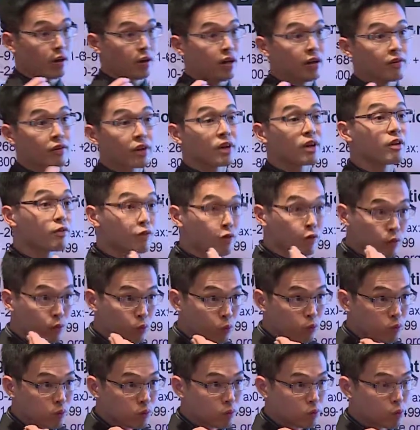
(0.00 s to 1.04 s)
even if
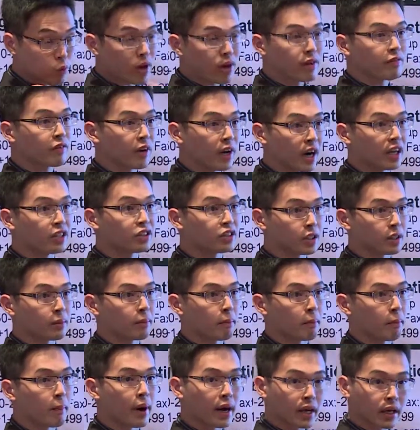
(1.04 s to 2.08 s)
with 100
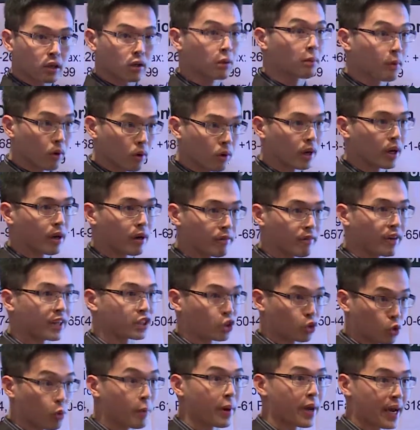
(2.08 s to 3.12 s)
micromolar of
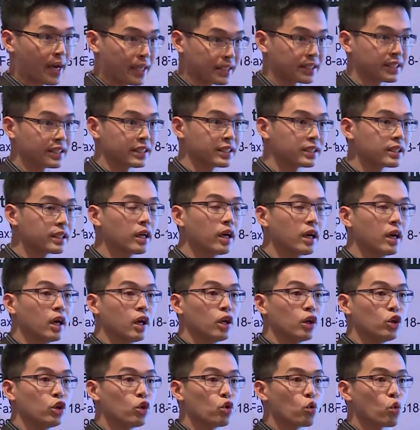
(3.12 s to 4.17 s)
ascorbic acid,
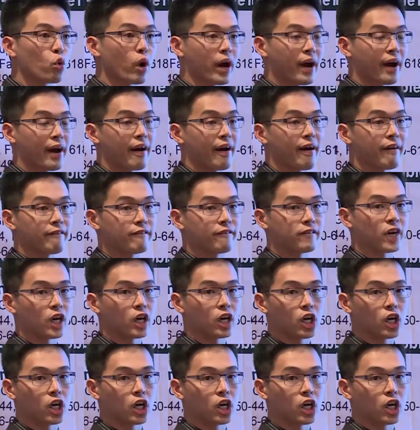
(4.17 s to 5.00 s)
you have